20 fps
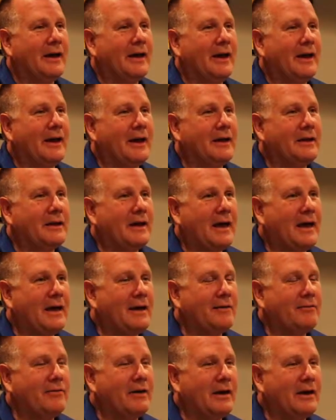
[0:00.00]
and I
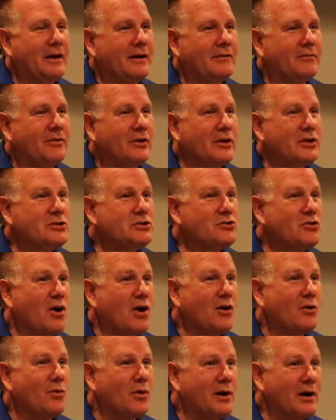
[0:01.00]
have a very
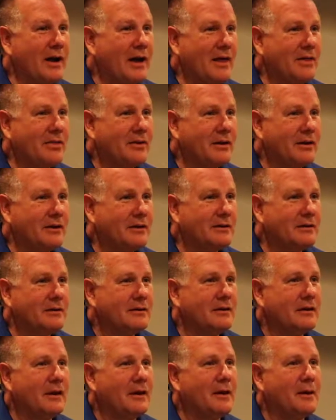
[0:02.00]
strong work ethic,
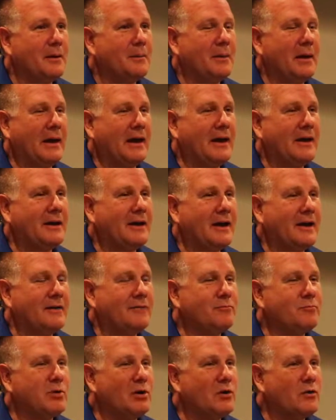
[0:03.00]
and
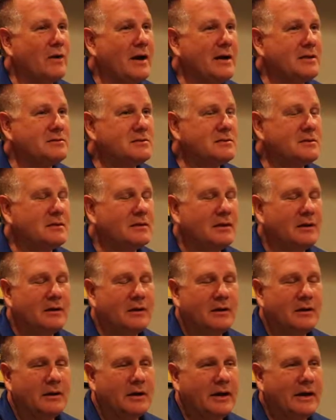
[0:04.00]
I've progressed
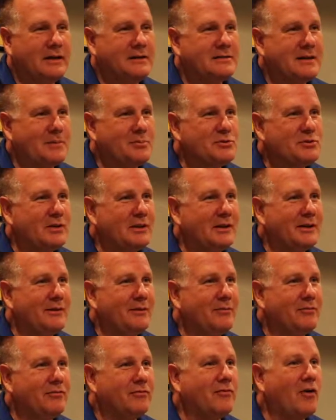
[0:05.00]

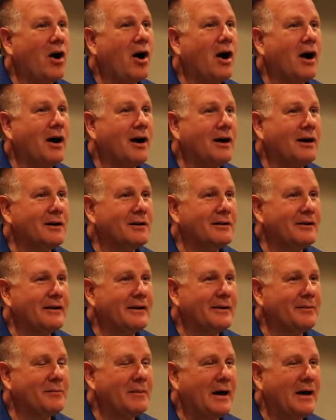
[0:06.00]
exceptionally far
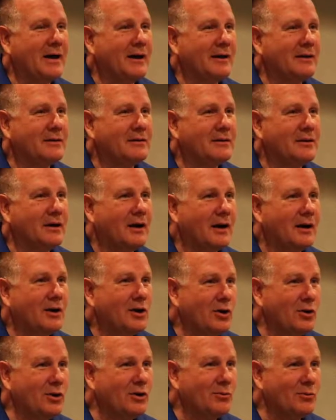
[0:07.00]
in my
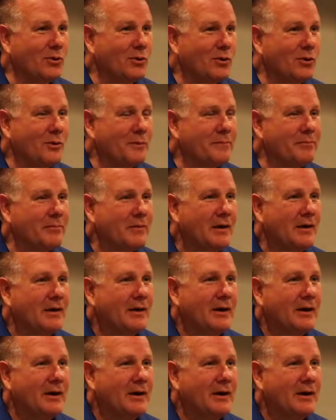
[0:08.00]
current role,